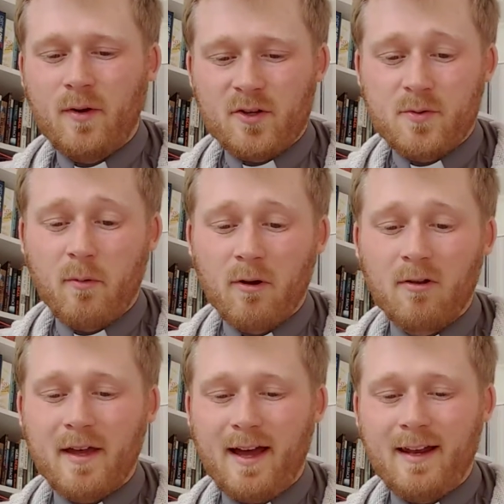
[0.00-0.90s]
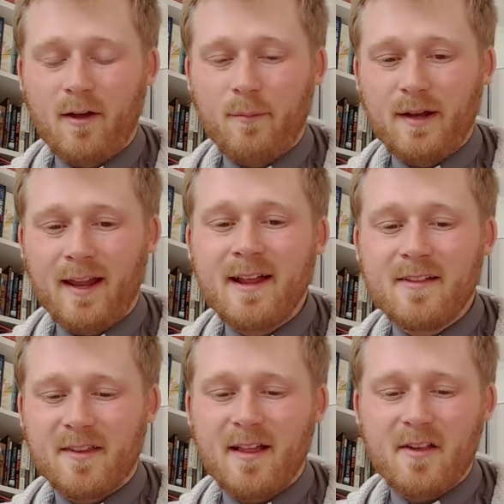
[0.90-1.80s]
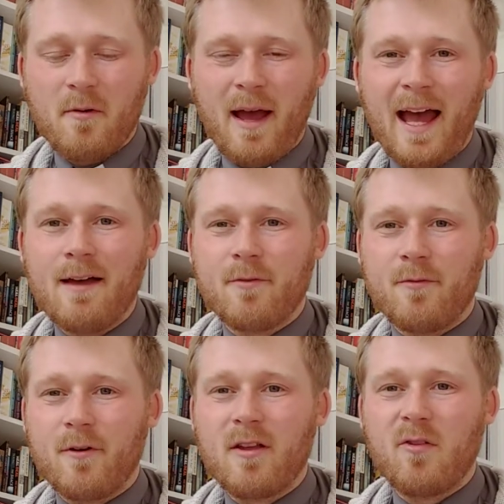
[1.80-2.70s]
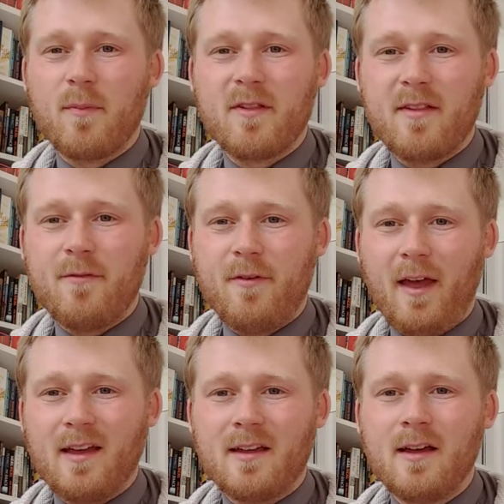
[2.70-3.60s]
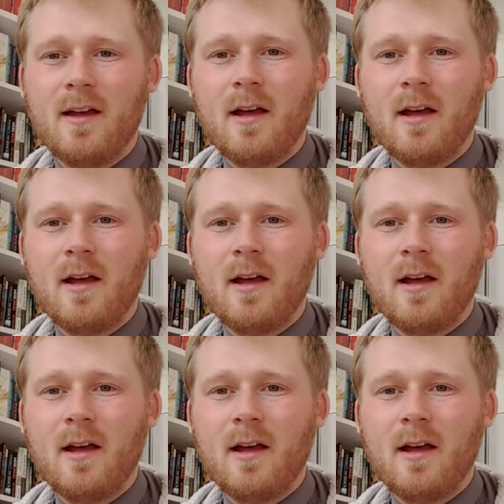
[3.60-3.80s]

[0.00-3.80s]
which we will look at a little bit later, they don't have a very specific